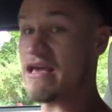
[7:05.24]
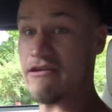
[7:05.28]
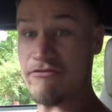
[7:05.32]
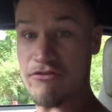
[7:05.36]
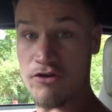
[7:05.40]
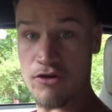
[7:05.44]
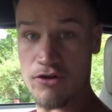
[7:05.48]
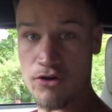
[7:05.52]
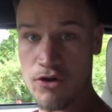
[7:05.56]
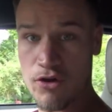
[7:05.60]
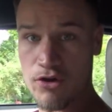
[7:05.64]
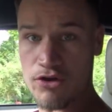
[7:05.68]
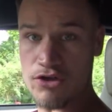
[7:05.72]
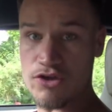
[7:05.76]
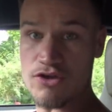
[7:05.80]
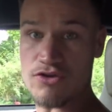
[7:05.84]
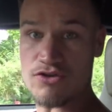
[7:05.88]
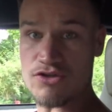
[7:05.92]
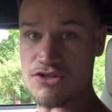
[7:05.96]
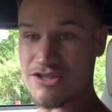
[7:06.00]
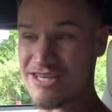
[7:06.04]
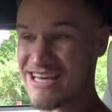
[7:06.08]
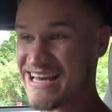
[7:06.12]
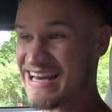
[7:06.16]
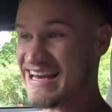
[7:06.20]
if you're not
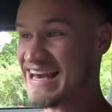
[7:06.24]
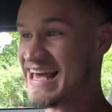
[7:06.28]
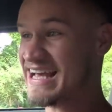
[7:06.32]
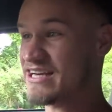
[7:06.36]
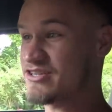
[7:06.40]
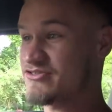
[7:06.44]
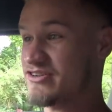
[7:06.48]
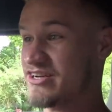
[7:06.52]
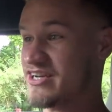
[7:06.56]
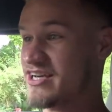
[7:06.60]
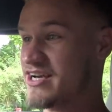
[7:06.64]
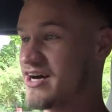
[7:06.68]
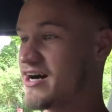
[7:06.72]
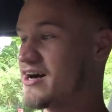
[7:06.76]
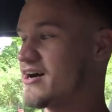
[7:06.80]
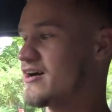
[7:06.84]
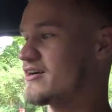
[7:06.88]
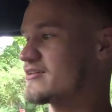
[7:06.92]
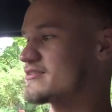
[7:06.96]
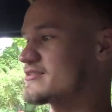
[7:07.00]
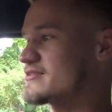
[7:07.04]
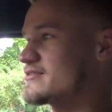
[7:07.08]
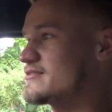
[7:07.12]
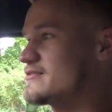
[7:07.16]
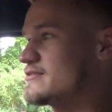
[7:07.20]
used to electric
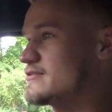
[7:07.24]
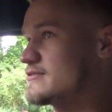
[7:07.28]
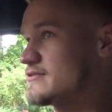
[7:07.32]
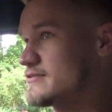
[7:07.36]
cars.